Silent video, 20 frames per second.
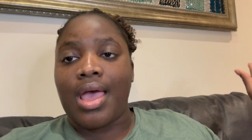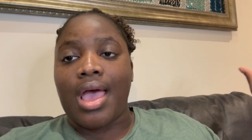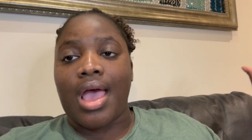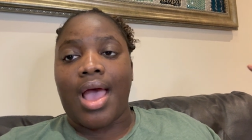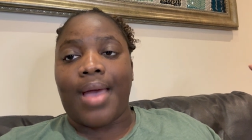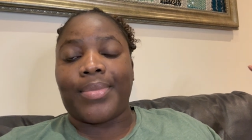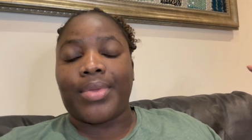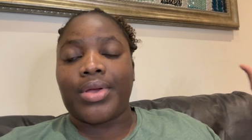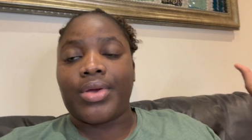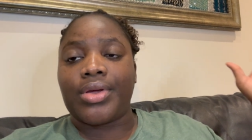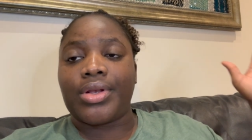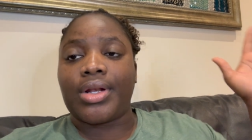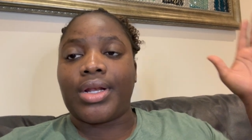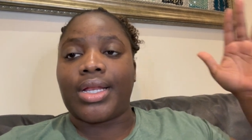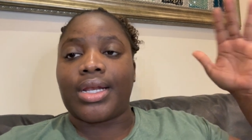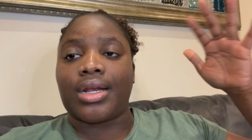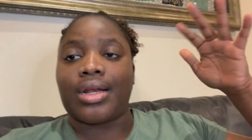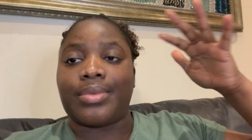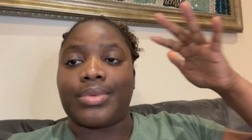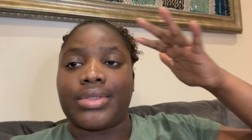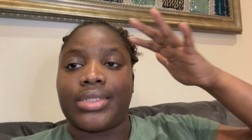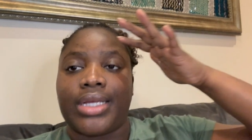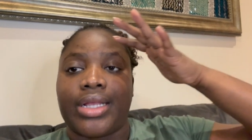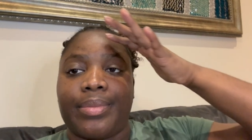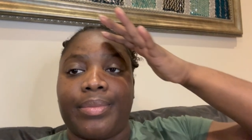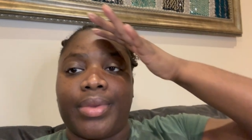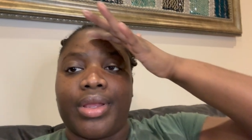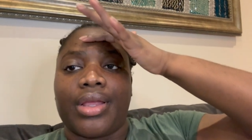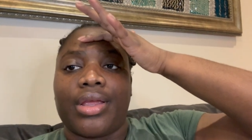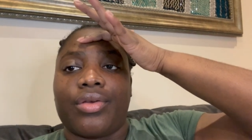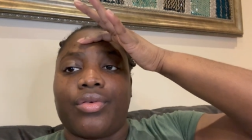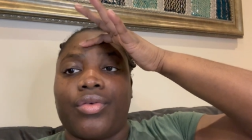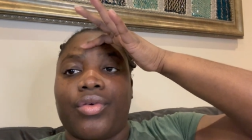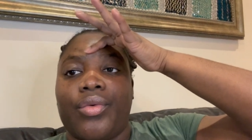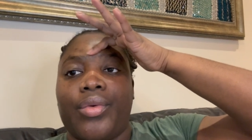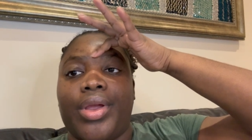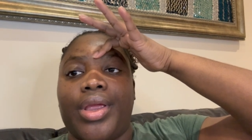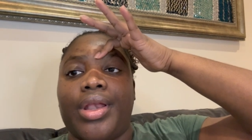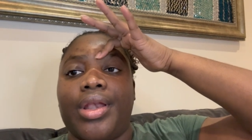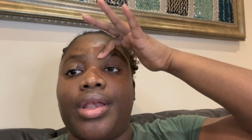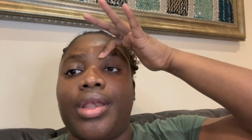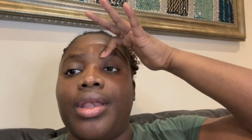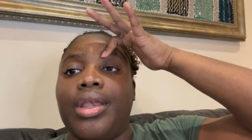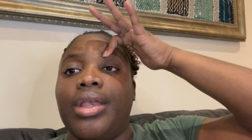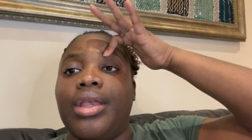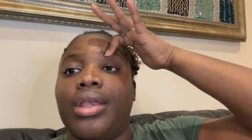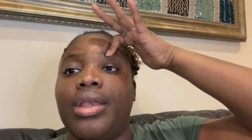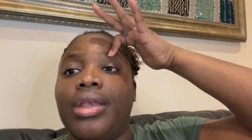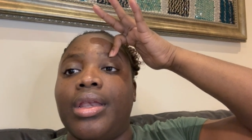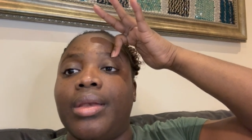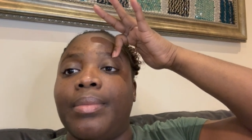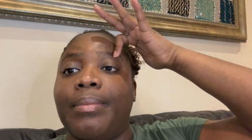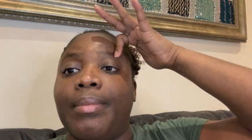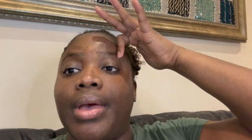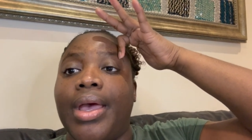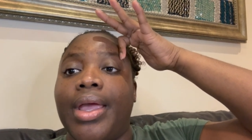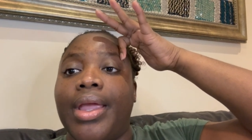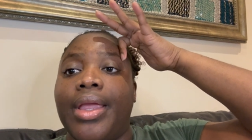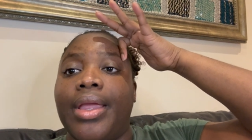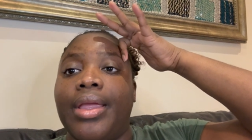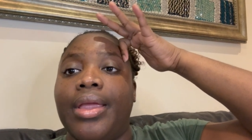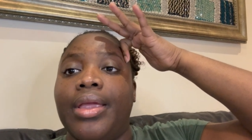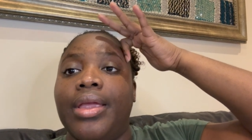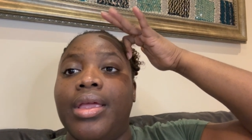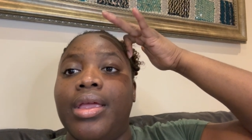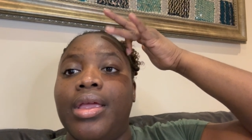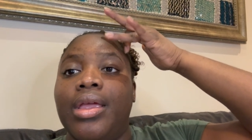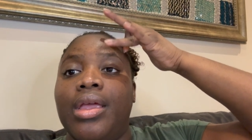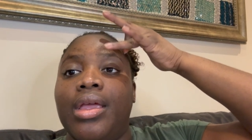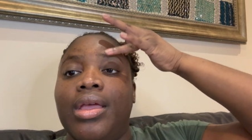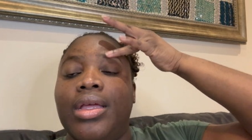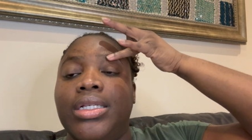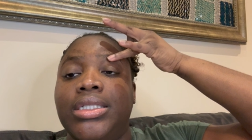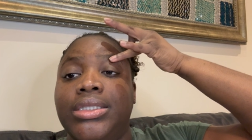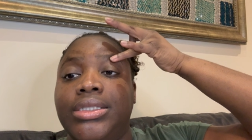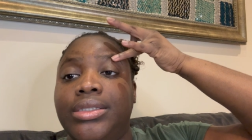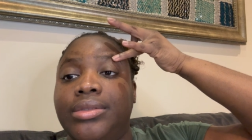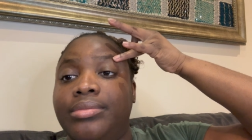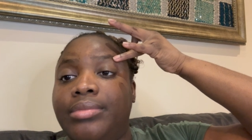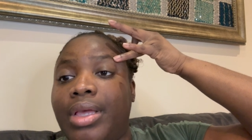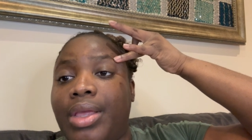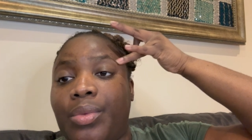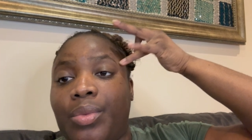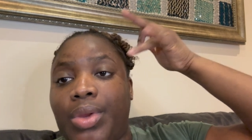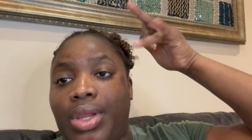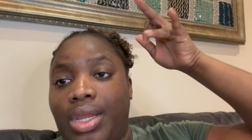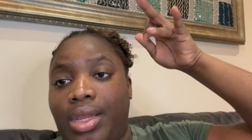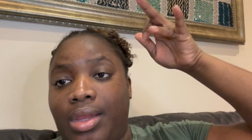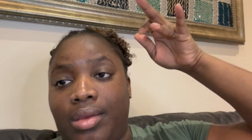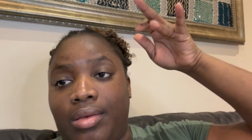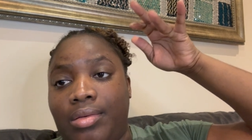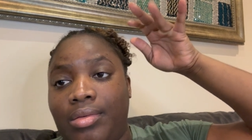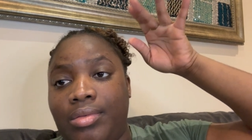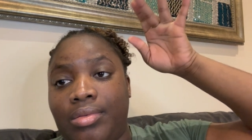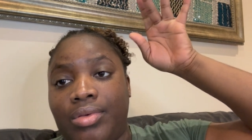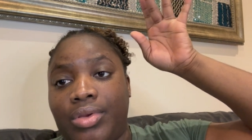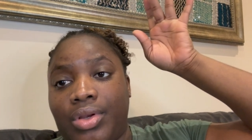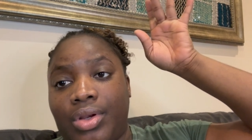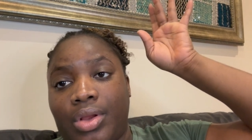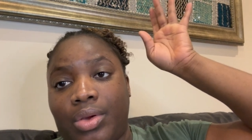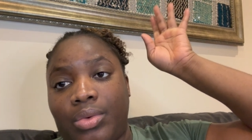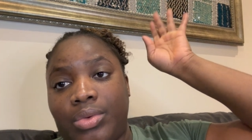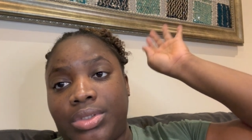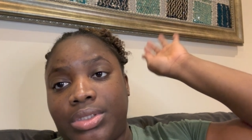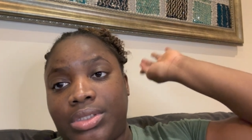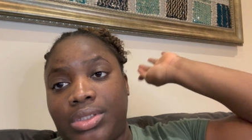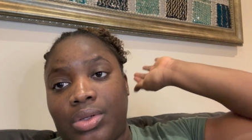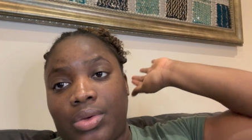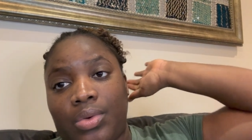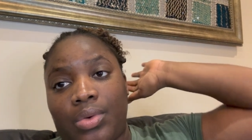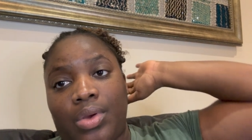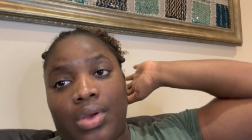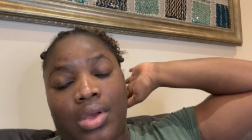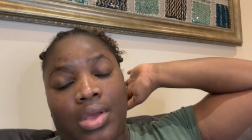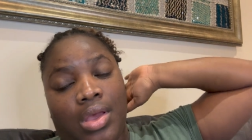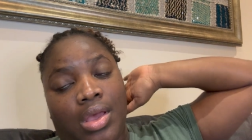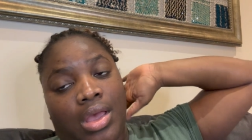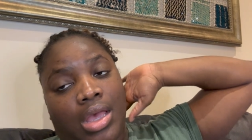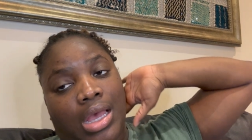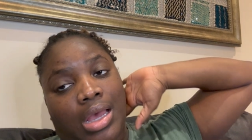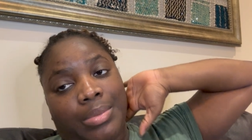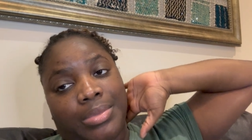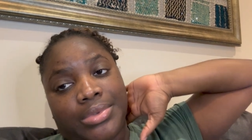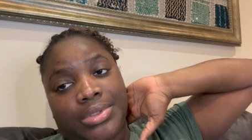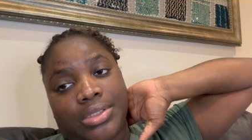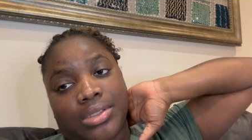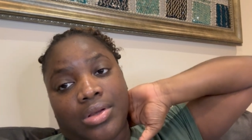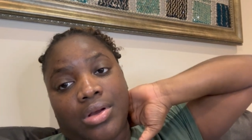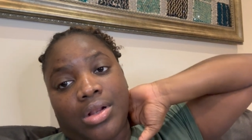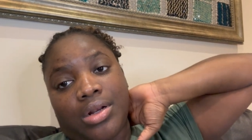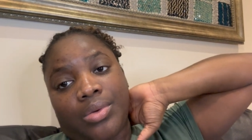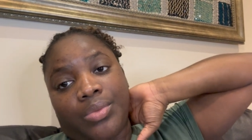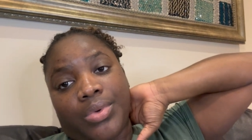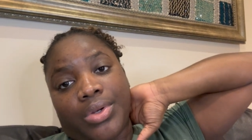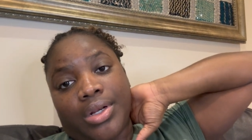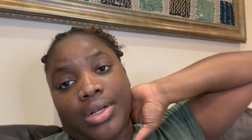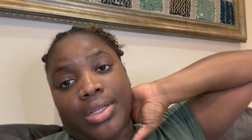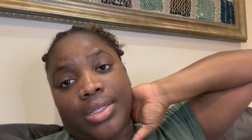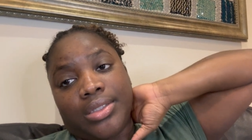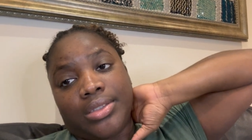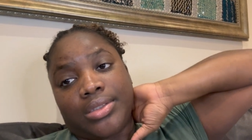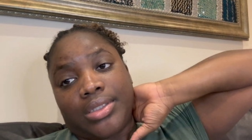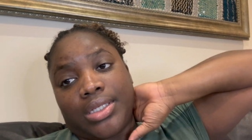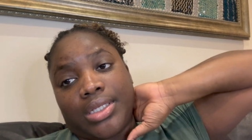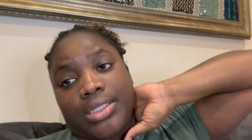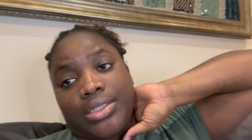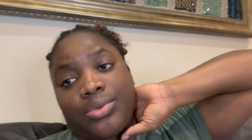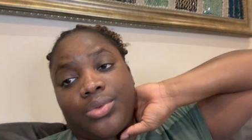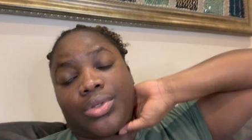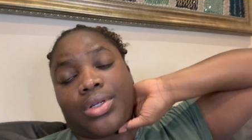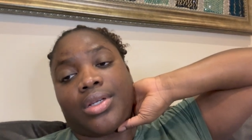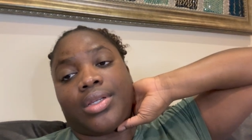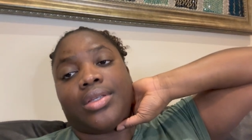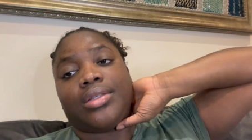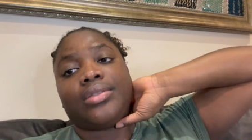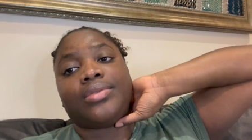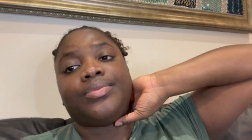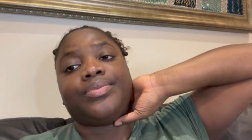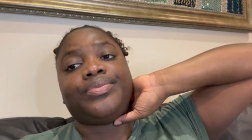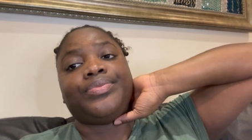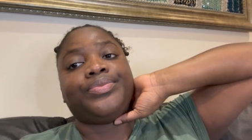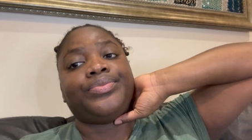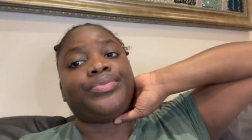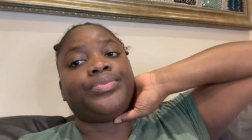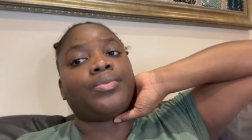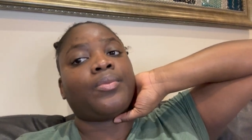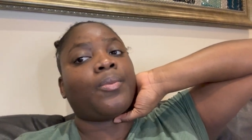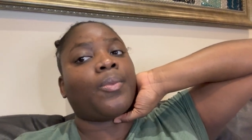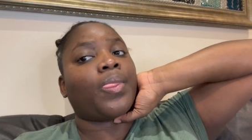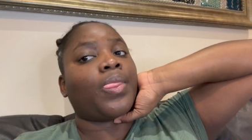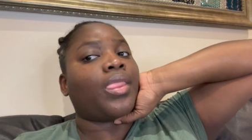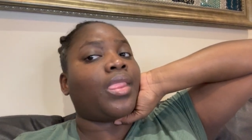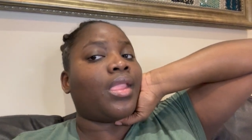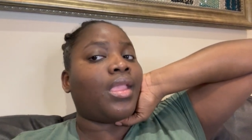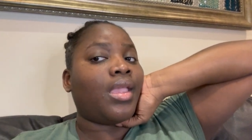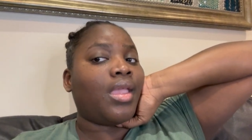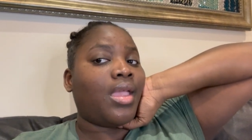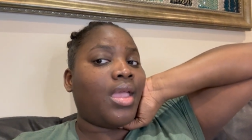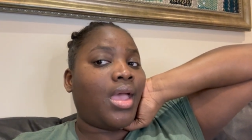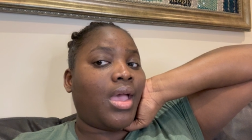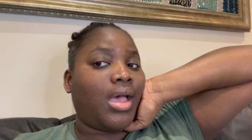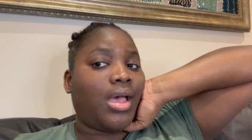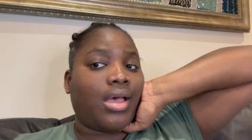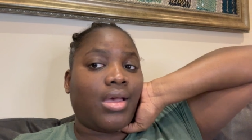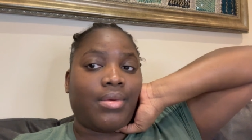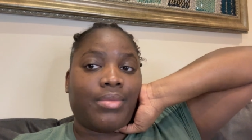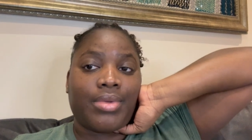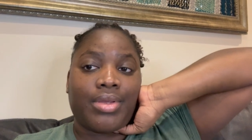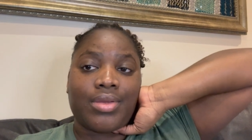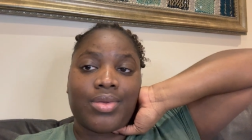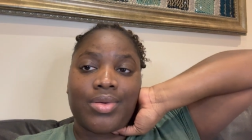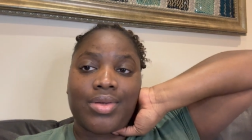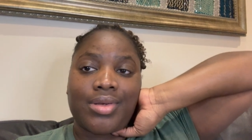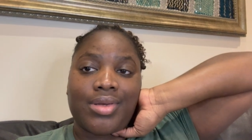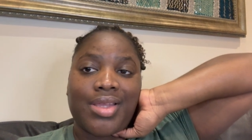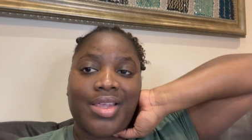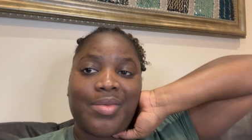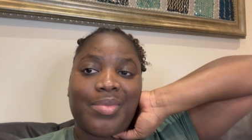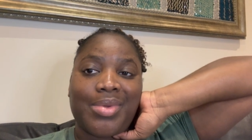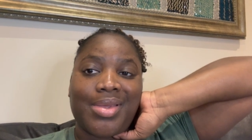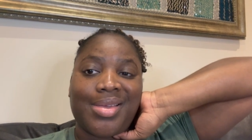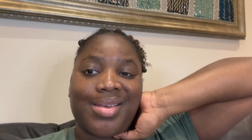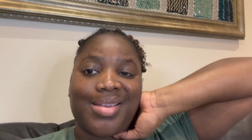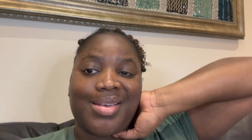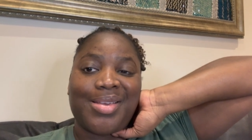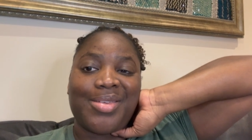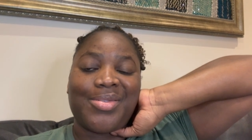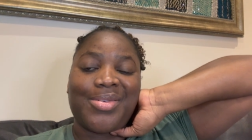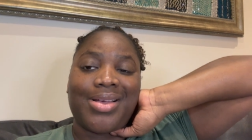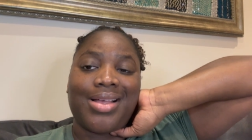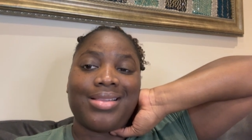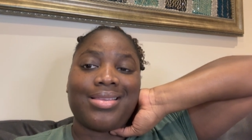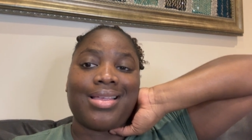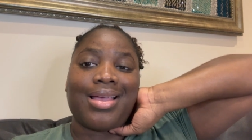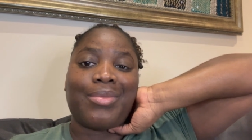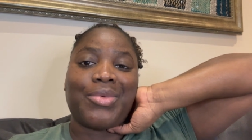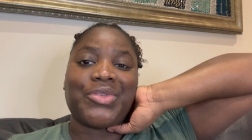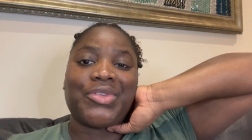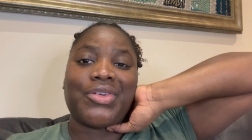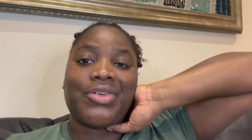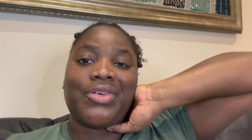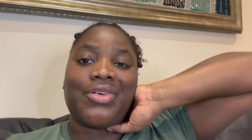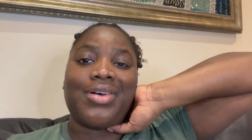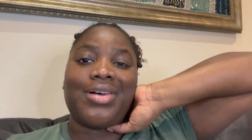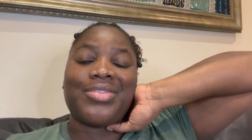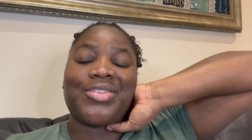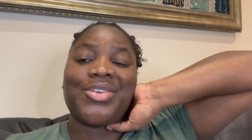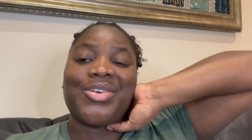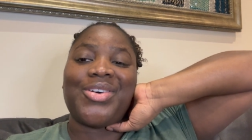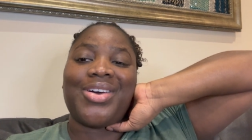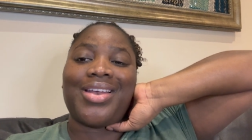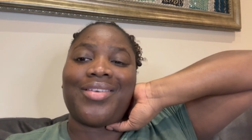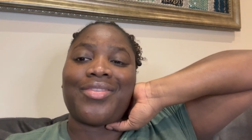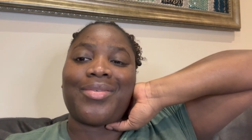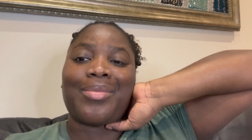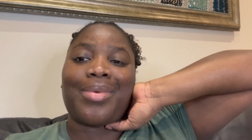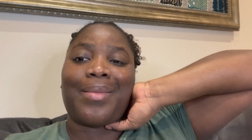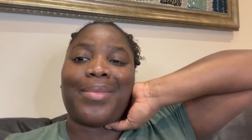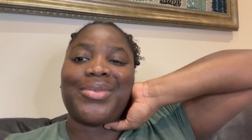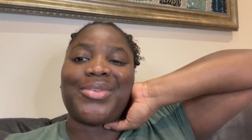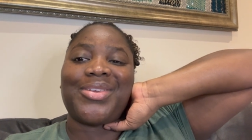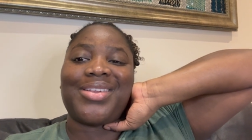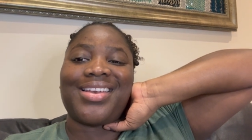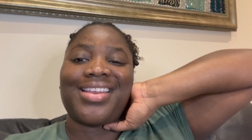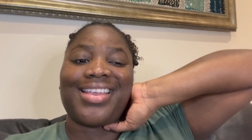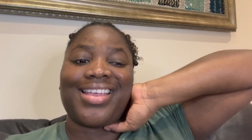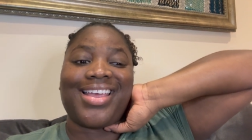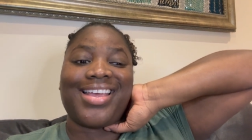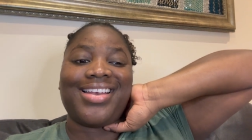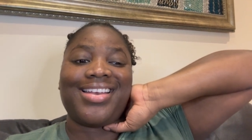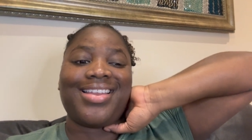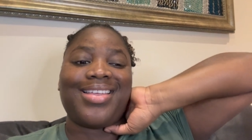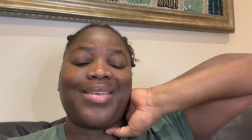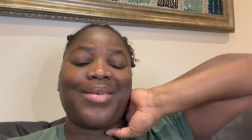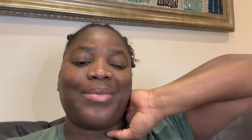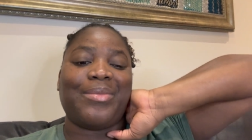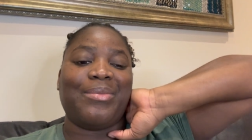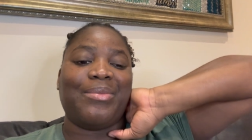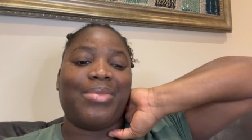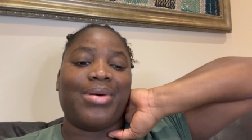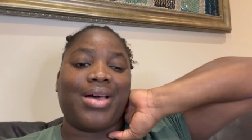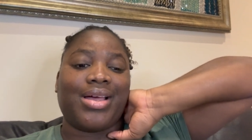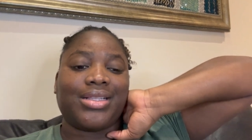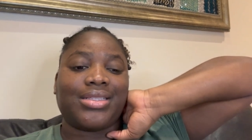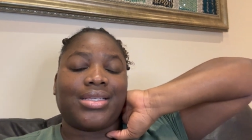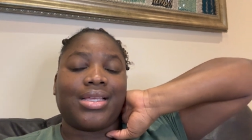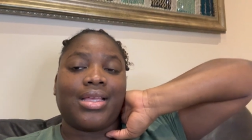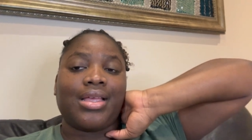I'm not gonna let it upset me and ruin my my week, you know. So I'm gonna just call it what it is. It is what it is. Um, it's going to take me a good while to, to order from Amazon again, but